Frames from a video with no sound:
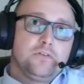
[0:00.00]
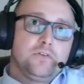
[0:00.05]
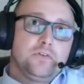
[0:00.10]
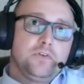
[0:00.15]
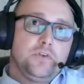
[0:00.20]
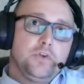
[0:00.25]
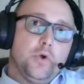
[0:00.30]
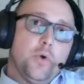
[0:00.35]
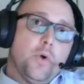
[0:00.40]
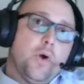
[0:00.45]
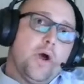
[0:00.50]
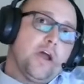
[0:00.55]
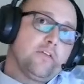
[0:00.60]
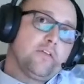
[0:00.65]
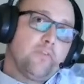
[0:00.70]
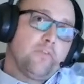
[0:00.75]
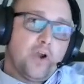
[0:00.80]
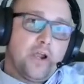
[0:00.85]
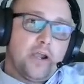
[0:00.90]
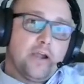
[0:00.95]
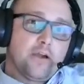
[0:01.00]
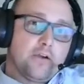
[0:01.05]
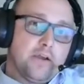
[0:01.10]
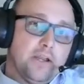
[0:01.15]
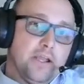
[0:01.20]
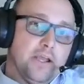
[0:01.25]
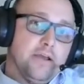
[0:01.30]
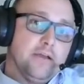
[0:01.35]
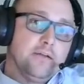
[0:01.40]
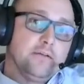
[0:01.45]
to go out of our
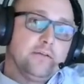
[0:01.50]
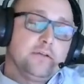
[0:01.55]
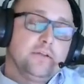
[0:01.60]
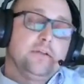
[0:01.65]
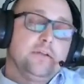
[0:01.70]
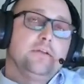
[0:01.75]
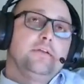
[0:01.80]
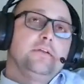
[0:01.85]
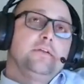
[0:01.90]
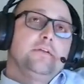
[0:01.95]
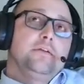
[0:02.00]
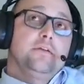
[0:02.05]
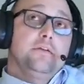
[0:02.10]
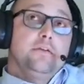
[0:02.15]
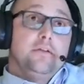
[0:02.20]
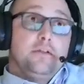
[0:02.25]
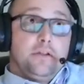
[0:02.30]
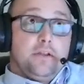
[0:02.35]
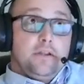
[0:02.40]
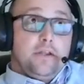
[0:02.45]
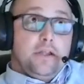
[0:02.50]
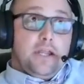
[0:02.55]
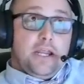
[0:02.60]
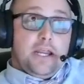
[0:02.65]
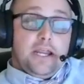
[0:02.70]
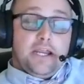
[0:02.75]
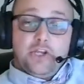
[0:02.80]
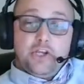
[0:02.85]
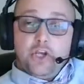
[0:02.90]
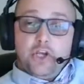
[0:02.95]
area
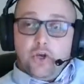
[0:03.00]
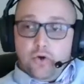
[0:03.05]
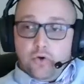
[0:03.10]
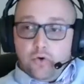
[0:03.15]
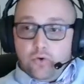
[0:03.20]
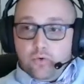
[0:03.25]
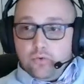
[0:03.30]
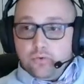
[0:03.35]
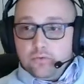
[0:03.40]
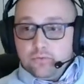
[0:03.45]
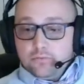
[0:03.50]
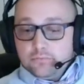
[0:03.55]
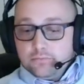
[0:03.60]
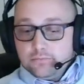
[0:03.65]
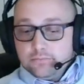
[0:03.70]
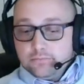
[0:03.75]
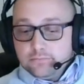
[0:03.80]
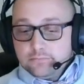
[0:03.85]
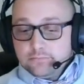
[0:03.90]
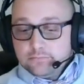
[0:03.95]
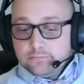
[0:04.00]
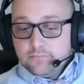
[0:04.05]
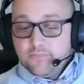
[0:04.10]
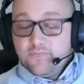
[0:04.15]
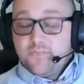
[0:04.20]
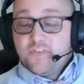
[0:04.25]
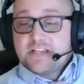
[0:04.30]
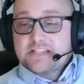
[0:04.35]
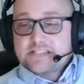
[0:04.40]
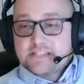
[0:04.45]
and go
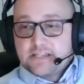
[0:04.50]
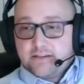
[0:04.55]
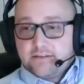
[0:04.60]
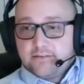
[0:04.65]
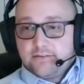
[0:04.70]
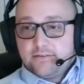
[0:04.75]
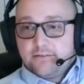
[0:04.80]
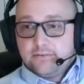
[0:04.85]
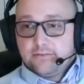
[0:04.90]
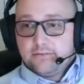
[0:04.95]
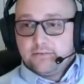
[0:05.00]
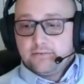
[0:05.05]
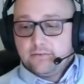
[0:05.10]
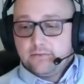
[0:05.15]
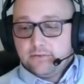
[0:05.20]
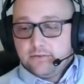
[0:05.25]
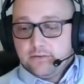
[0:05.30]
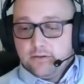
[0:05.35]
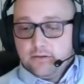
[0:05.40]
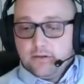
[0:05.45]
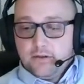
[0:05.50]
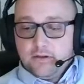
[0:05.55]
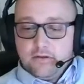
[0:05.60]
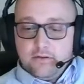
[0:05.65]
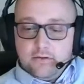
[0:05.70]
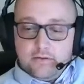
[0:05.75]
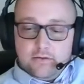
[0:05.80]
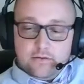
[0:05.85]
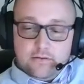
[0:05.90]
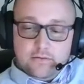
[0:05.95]
visit
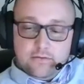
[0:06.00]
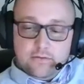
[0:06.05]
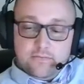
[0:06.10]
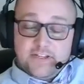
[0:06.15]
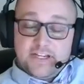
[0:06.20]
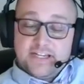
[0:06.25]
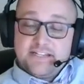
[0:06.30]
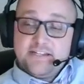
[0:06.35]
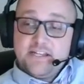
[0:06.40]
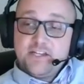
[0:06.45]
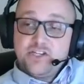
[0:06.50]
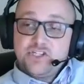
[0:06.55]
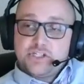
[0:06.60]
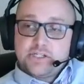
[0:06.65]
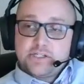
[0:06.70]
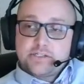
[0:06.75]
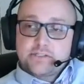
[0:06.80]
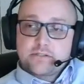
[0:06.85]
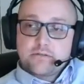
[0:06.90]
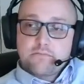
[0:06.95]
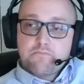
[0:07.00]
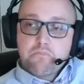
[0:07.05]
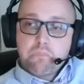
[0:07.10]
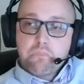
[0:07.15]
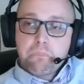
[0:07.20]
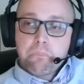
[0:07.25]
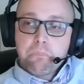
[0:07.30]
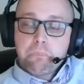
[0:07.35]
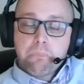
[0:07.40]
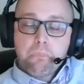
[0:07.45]
the Kintenjis.
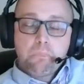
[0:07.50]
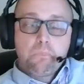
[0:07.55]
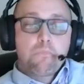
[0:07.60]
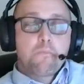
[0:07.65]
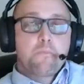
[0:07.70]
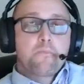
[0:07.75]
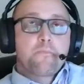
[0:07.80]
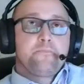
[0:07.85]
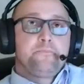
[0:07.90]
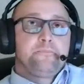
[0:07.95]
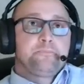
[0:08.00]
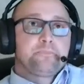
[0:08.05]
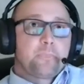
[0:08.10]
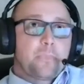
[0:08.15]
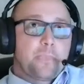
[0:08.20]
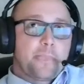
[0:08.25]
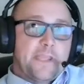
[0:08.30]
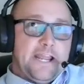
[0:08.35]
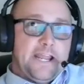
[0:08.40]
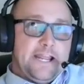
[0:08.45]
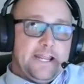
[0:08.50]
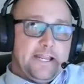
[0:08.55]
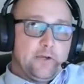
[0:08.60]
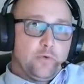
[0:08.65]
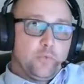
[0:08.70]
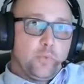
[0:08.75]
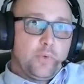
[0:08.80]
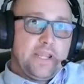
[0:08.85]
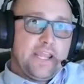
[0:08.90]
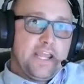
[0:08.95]

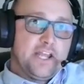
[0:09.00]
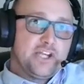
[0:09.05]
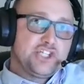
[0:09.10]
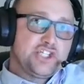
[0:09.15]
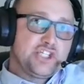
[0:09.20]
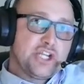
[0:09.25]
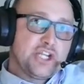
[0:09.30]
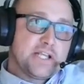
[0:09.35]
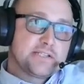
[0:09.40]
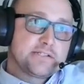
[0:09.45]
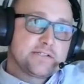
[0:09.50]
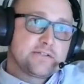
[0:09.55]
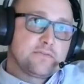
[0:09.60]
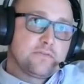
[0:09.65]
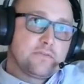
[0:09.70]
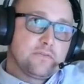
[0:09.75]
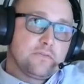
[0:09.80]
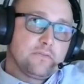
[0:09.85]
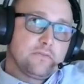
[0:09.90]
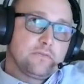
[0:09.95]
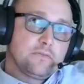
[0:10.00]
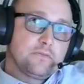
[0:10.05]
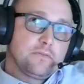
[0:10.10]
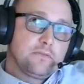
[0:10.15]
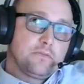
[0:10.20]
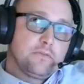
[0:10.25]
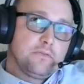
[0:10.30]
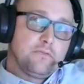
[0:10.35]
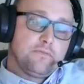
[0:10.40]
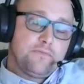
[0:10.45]
And we had just
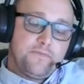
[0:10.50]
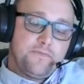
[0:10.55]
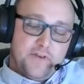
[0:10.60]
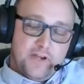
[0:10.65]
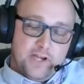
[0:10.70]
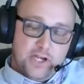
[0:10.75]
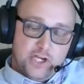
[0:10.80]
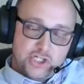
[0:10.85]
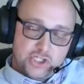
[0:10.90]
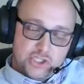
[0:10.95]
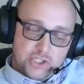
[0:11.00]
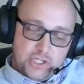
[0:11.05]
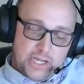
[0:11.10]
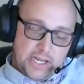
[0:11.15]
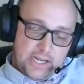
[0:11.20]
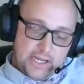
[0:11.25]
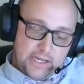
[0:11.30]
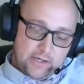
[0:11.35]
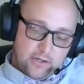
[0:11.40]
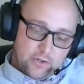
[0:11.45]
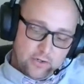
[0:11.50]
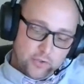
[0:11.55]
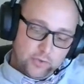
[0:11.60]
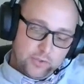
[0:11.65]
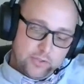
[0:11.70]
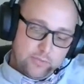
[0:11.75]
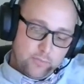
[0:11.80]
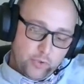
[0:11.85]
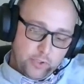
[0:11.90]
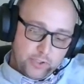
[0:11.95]
finished a
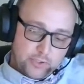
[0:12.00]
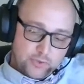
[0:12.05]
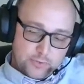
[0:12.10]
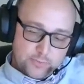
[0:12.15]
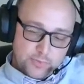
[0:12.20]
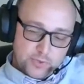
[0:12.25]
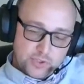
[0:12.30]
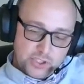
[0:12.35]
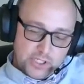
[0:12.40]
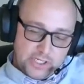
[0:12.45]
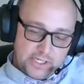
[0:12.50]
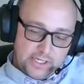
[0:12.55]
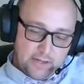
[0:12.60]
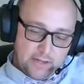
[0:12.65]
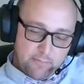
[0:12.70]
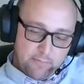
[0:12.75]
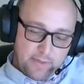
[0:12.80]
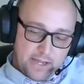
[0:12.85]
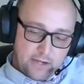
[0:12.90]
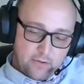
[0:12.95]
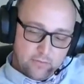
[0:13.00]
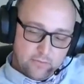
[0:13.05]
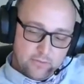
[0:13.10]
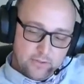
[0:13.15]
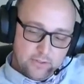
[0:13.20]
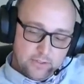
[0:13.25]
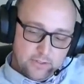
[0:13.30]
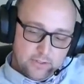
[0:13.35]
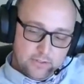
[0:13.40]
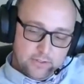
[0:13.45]
early morning scripture study
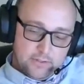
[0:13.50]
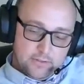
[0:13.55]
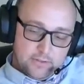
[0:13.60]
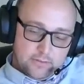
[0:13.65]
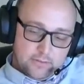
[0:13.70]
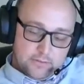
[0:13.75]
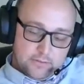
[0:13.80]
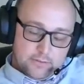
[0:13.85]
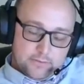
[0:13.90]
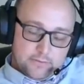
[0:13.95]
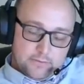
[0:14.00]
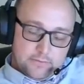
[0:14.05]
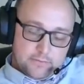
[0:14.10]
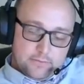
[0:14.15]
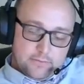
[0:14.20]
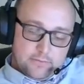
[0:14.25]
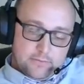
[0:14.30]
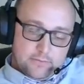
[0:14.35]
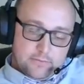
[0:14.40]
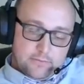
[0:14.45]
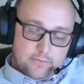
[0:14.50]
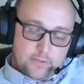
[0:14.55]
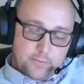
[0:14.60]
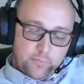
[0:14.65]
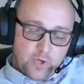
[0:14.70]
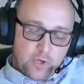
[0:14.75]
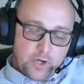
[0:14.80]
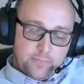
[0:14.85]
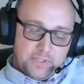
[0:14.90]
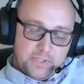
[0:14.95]
about the
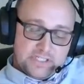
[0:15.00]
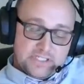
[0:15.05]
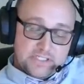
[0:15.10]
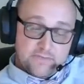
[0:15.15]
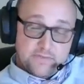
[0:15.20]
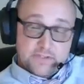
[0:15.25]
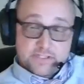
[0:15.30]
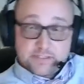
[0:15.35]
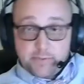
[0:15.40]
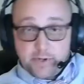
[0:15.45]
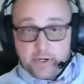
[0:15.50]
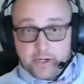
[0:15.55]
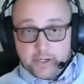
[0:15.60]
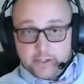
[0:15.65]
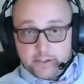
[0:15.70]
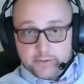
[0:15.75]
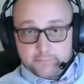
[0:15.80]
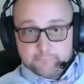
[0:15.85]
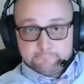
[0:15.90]
promptings of the Spirit.